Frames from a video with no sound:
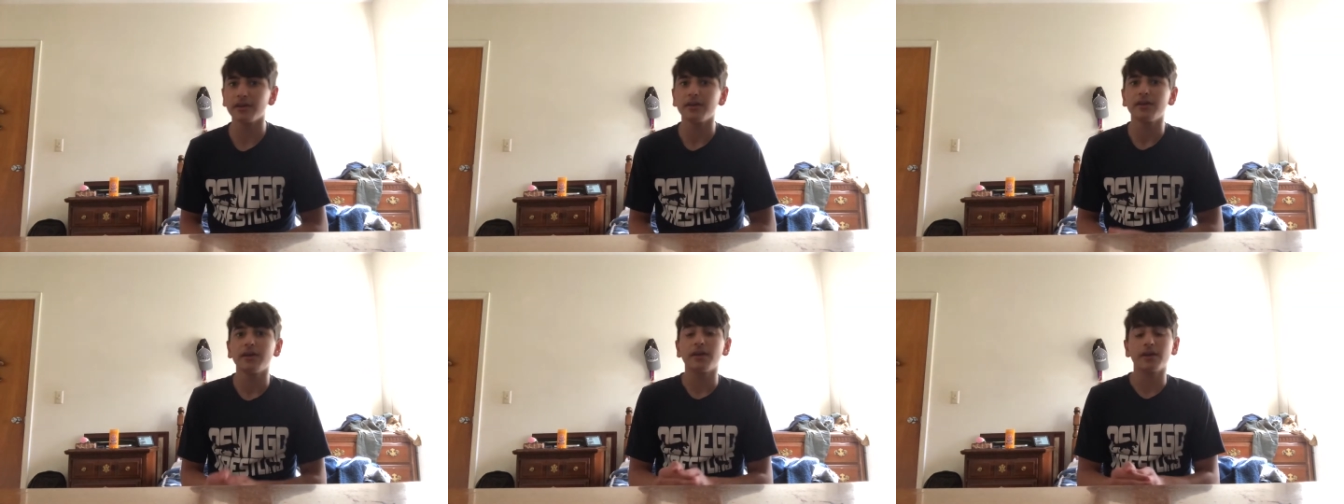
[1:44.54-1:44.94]

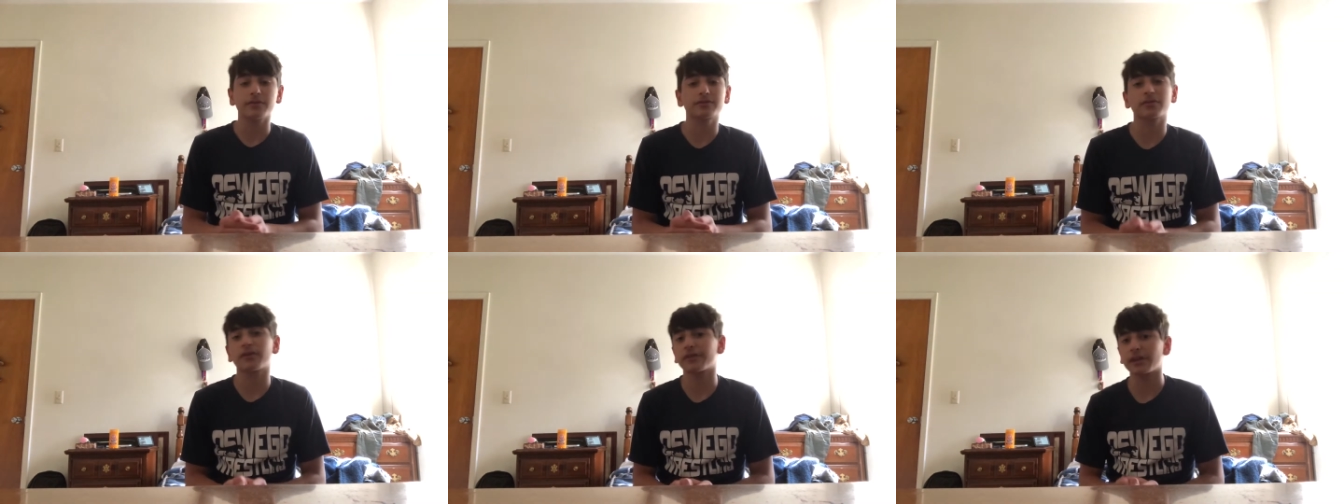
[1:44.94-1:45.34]
If
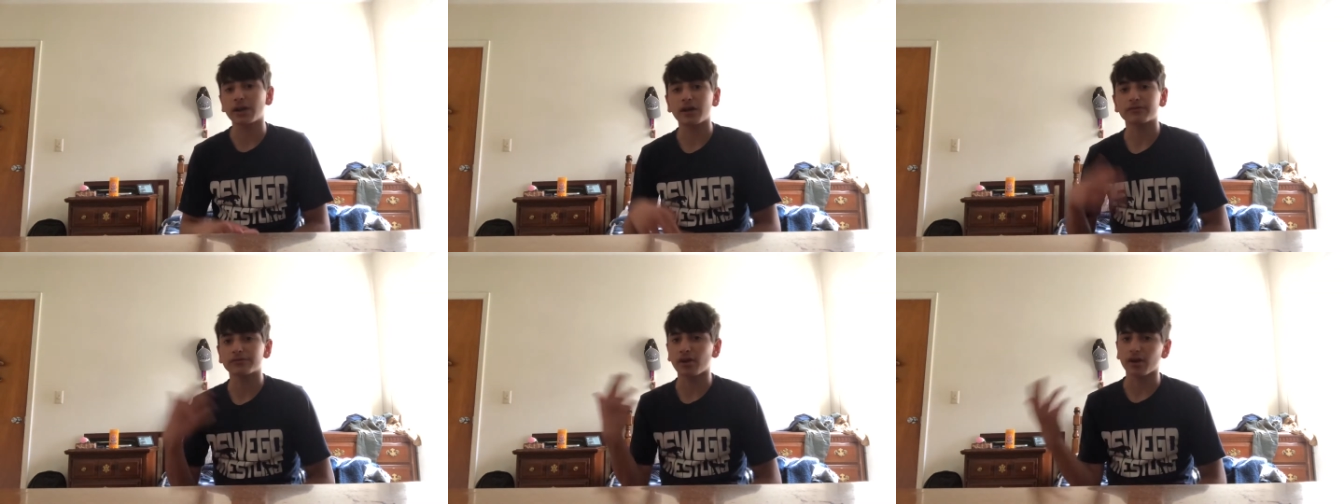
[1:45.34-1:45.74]
so, then I'll
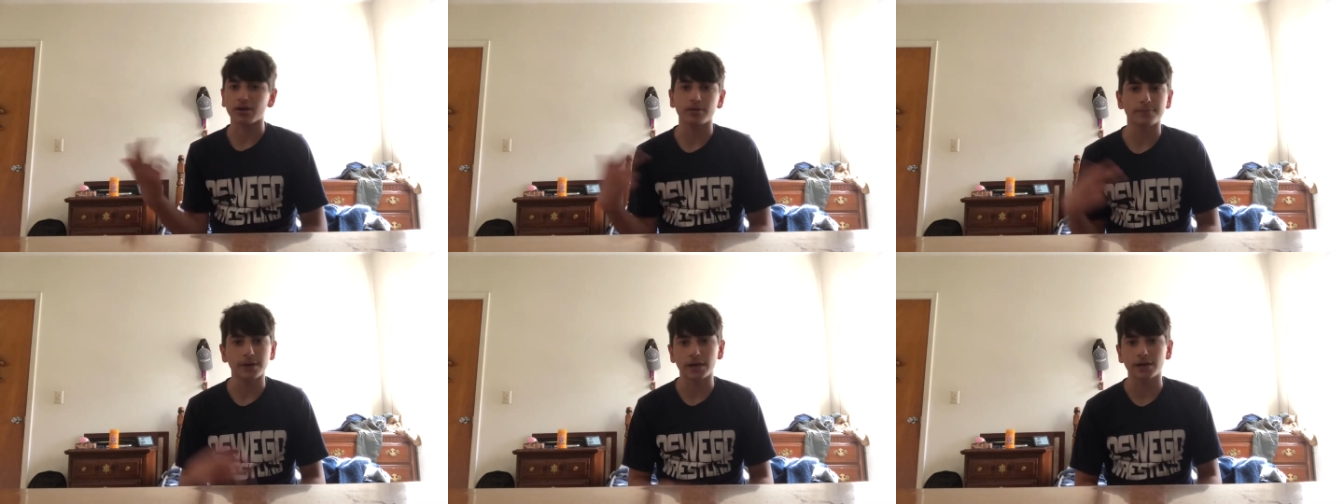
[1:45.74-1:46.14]
talk
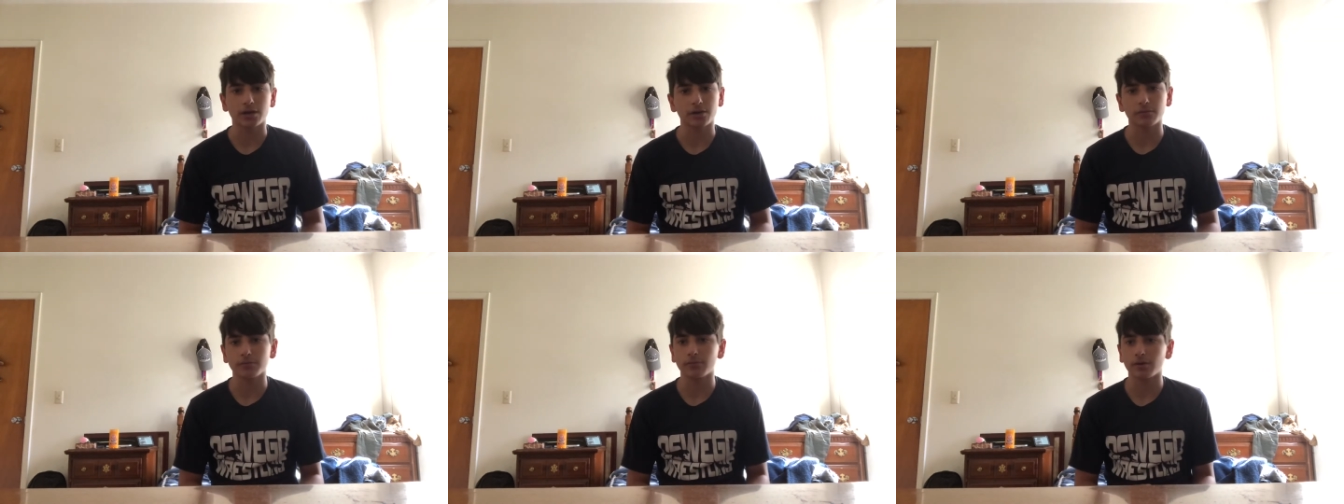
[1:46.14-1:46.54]
about it
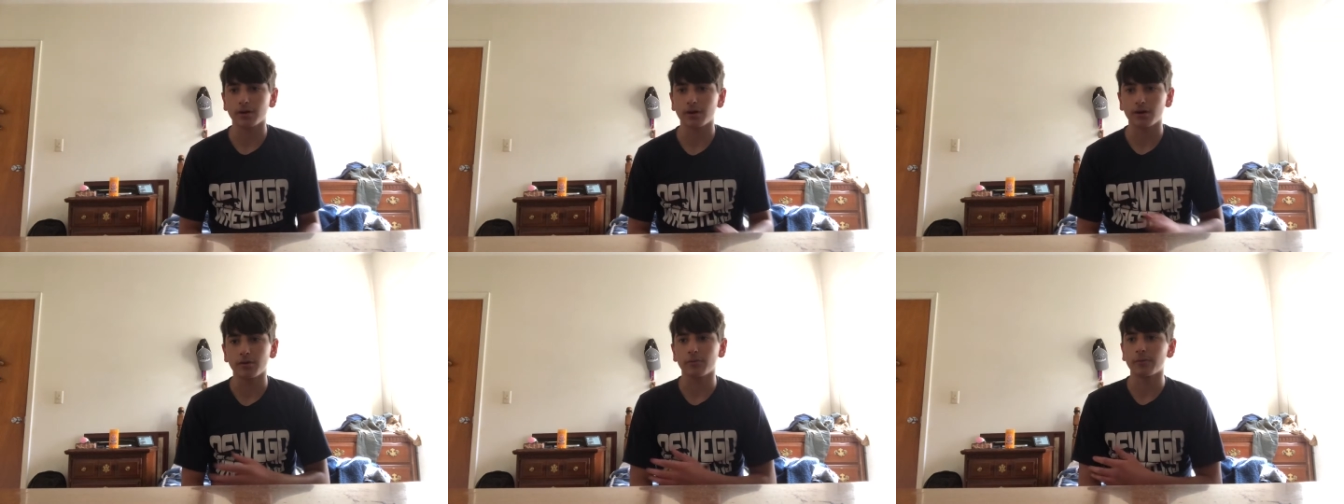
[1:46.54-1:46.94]

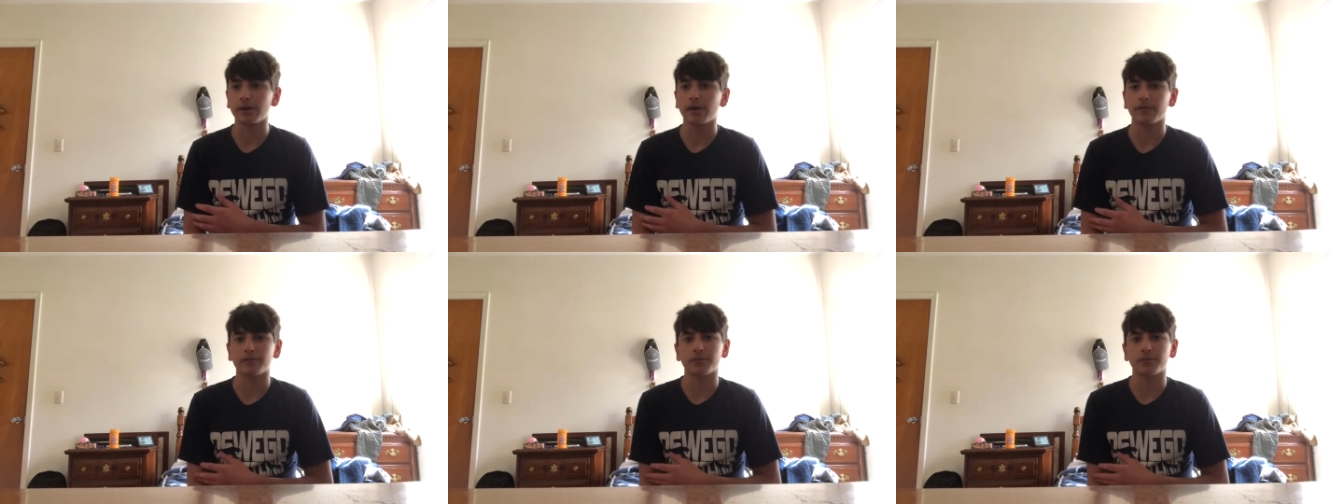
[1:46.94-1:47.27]
whenever.